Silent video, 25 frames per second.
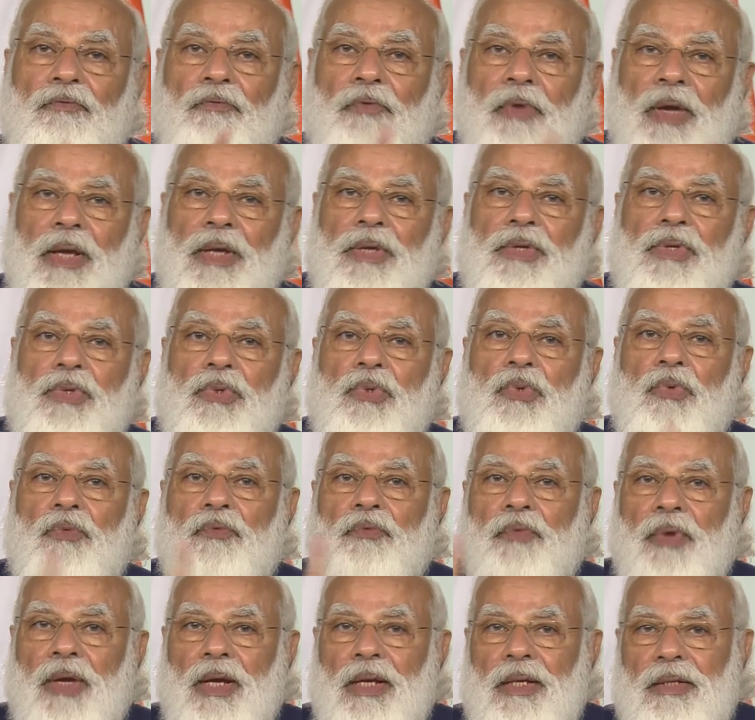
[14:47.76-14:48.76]
Waste to
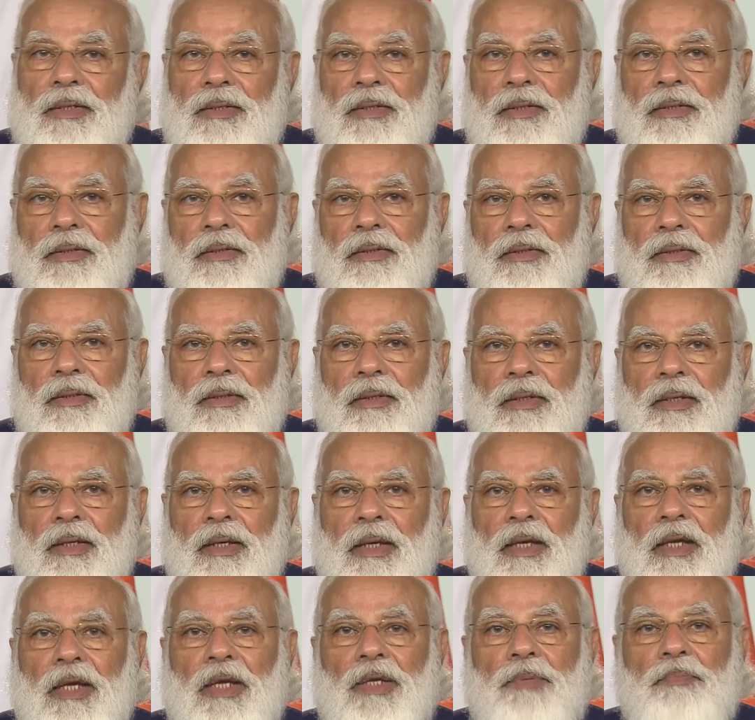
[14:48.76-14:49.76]
wealth
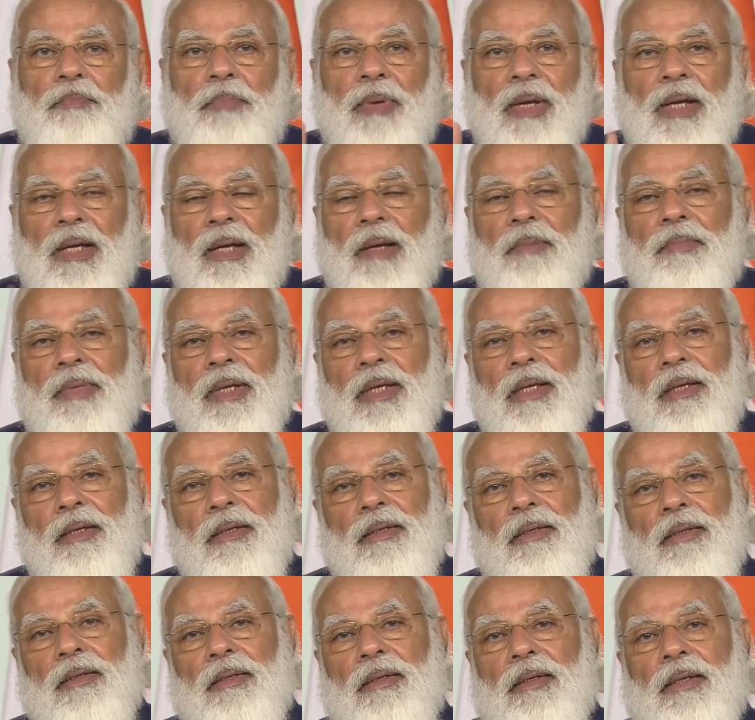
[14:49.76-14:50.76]
is
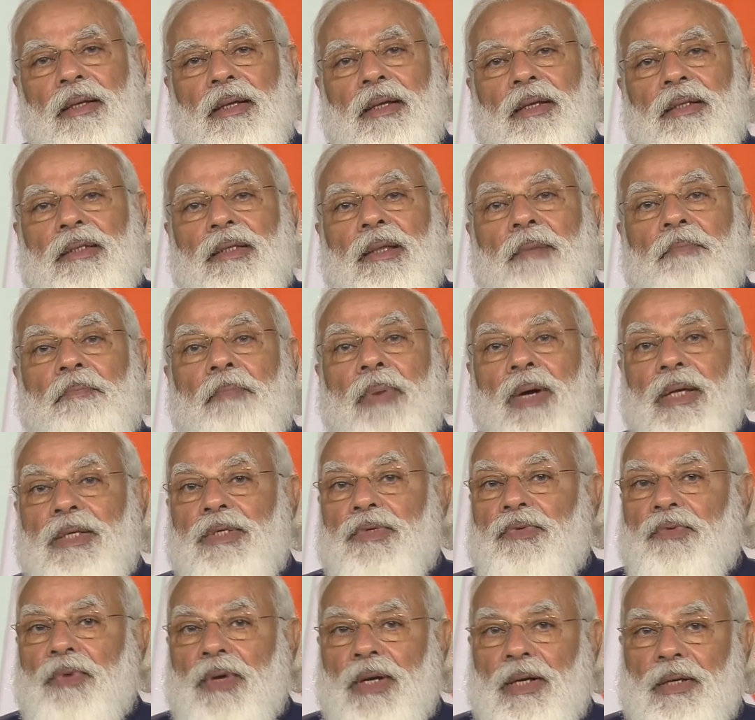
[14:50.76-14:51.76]
becoming the
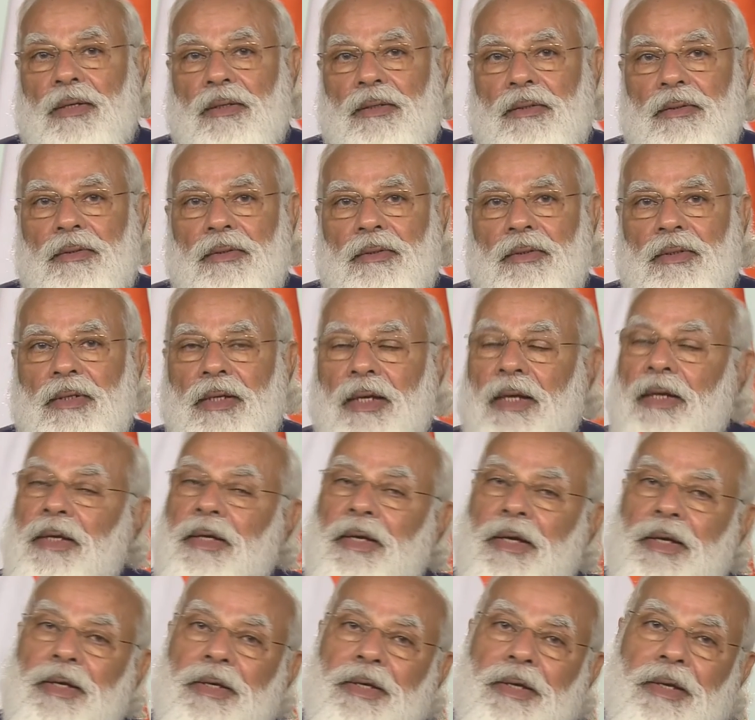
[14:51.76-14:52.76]
buzzword in
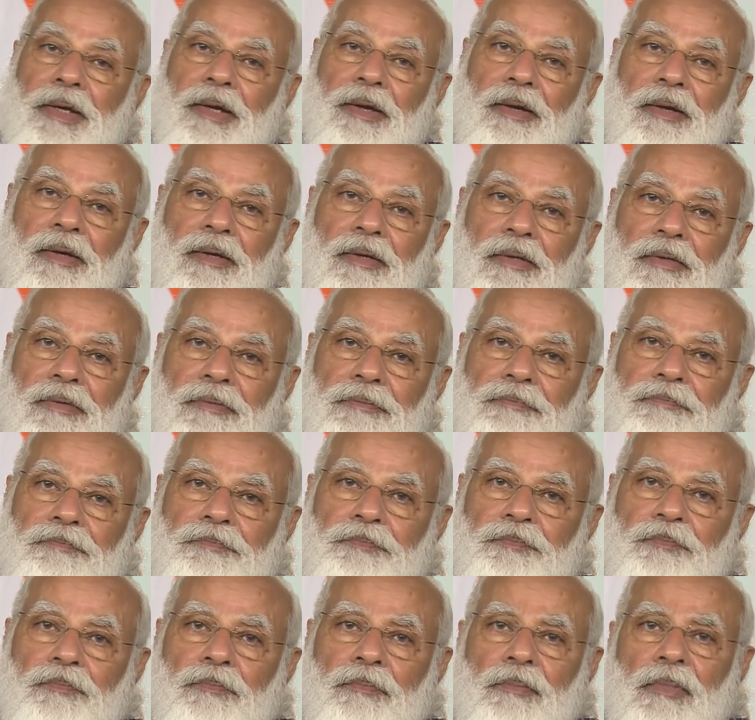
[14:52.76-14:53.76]
India.
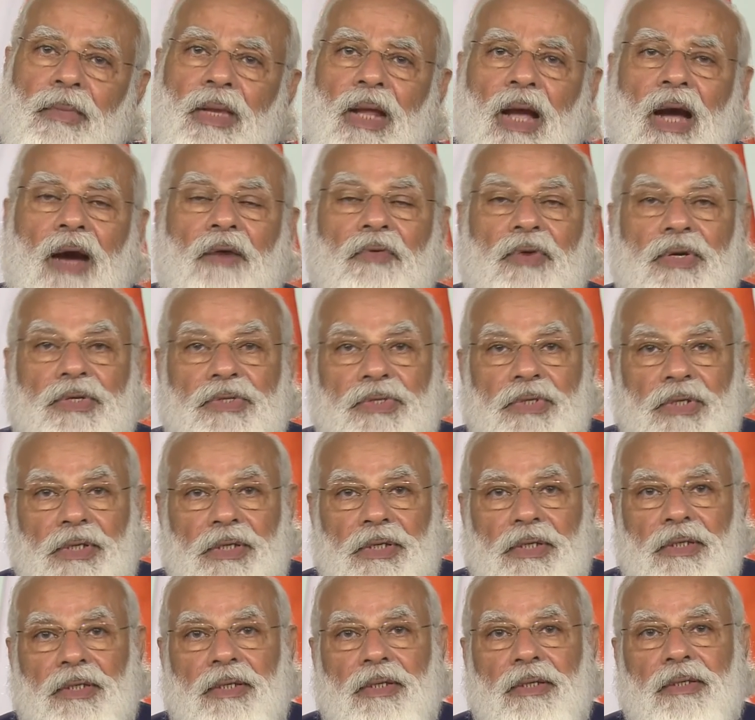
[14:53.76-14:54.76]
Our
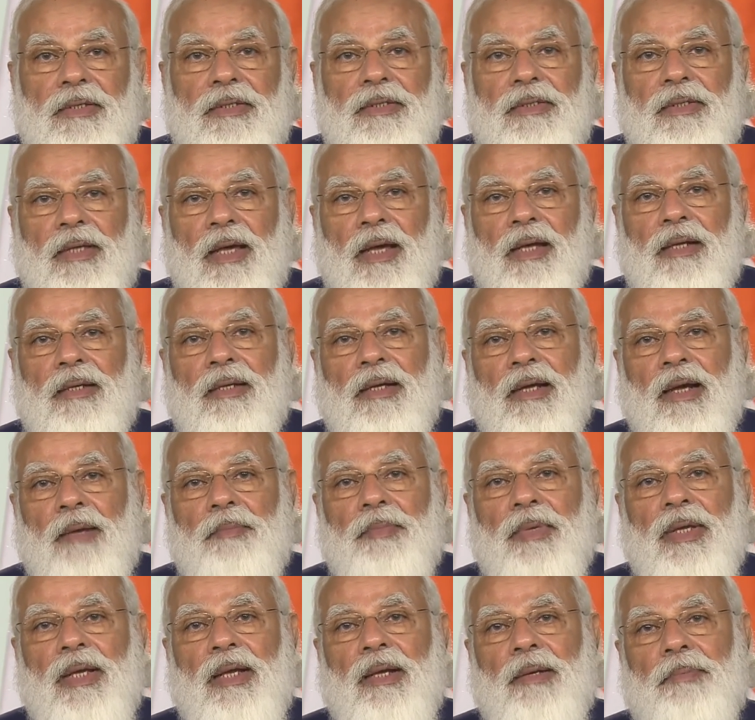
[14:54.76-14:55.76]
citizens are
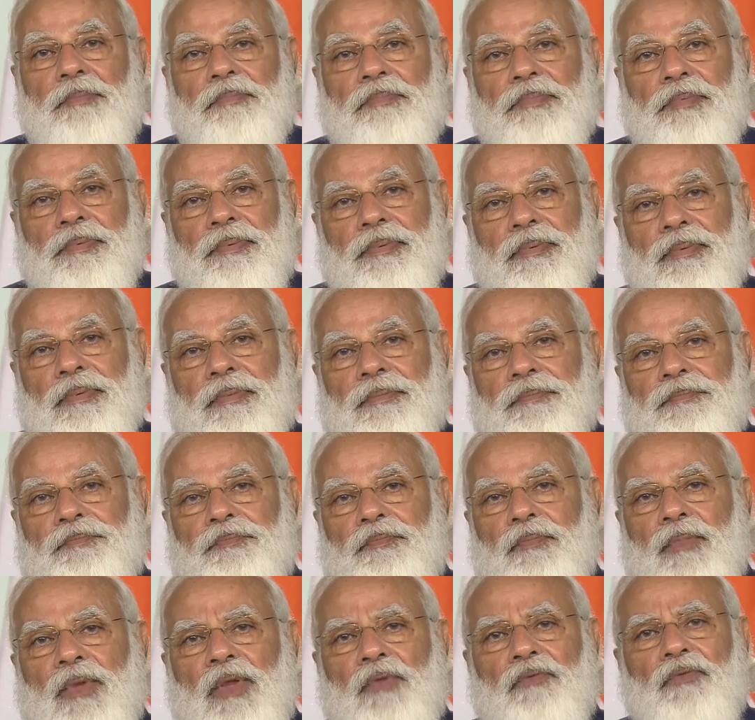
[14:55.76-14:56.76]
coming up
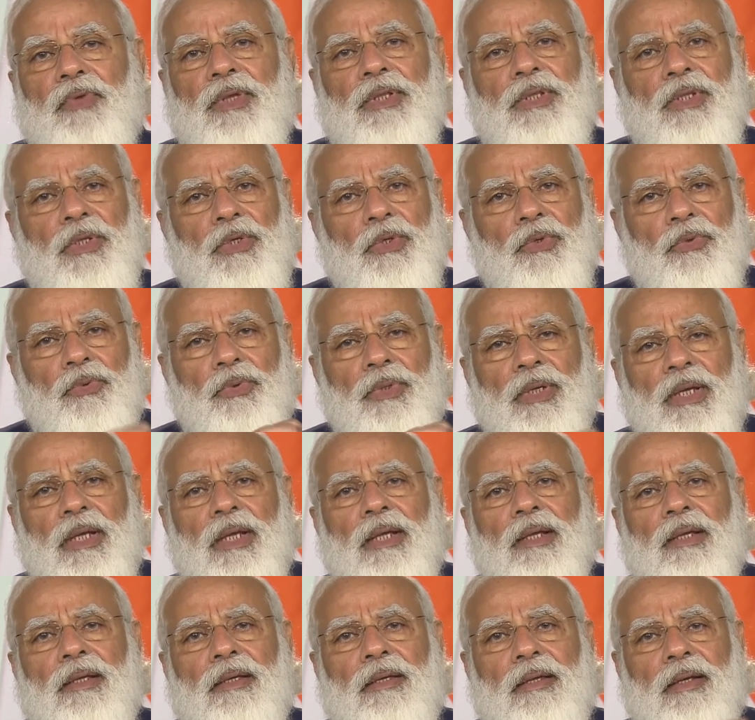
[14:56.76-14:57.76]
with
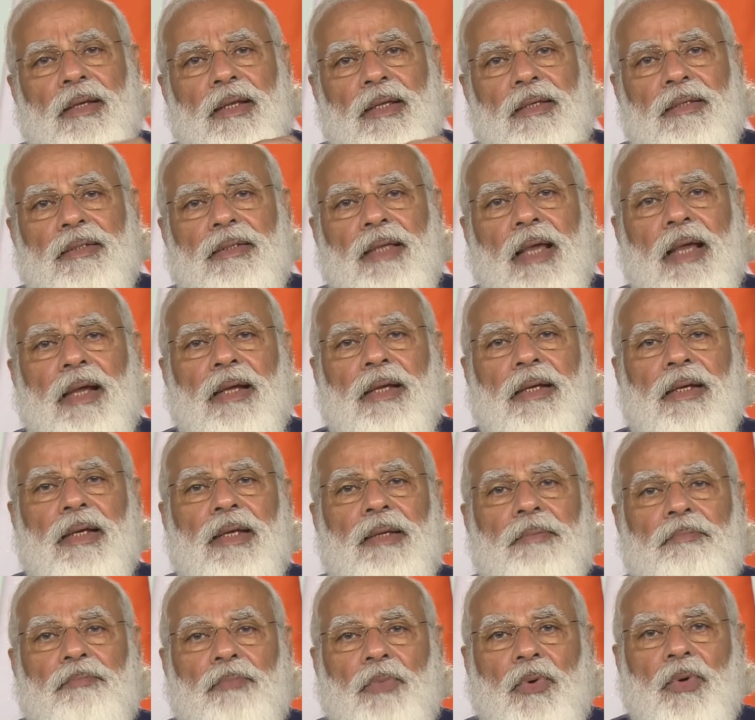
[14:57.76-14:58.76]
unique
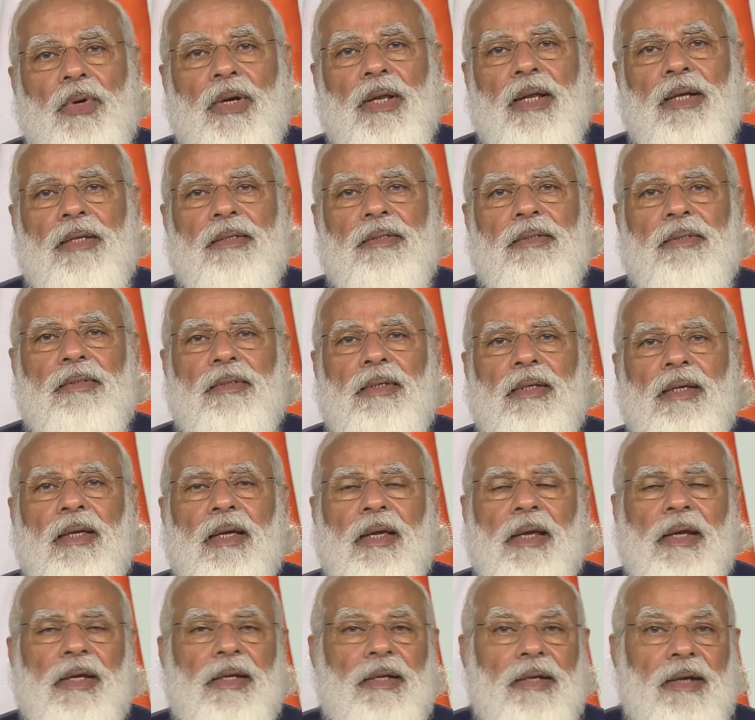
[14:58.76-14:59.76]
recycling models
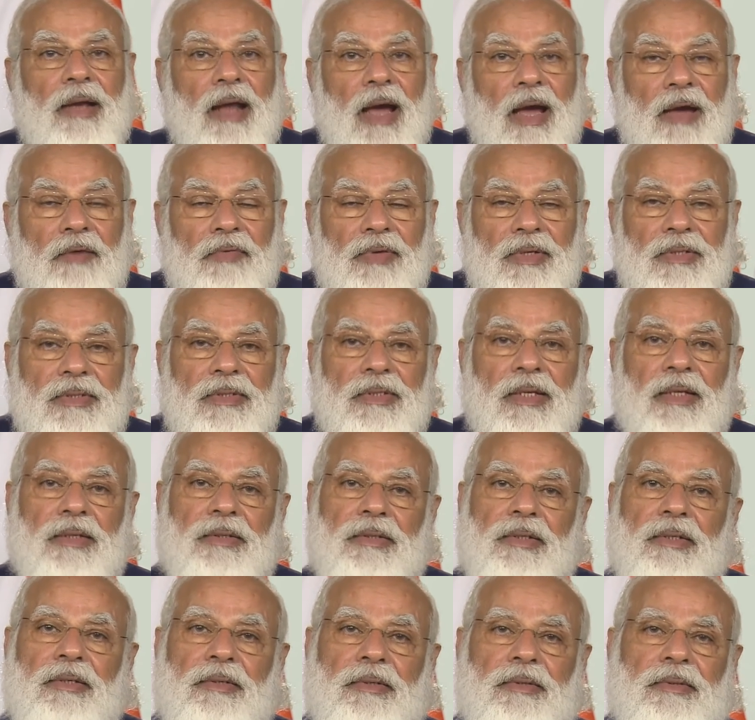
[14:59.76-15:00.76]
in diverse
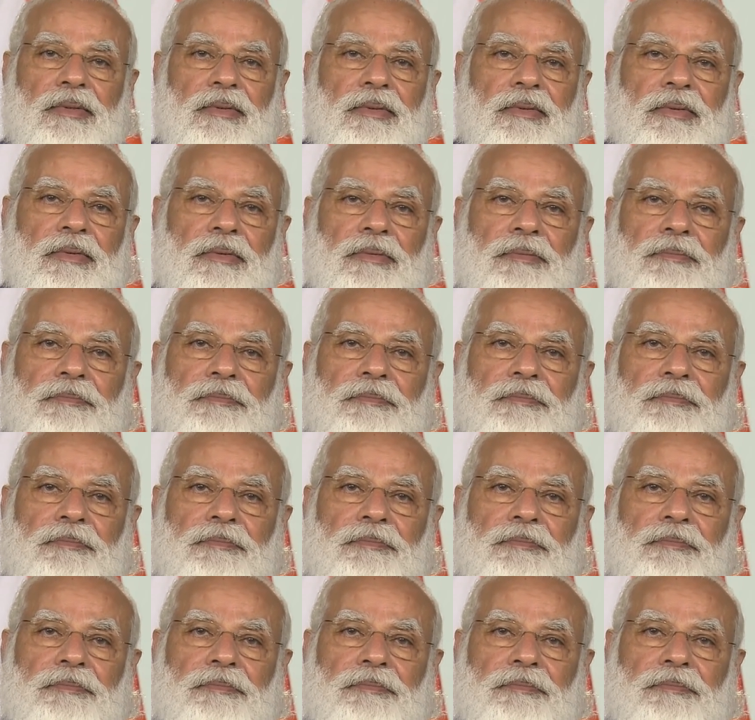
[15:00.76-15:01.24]
sectors.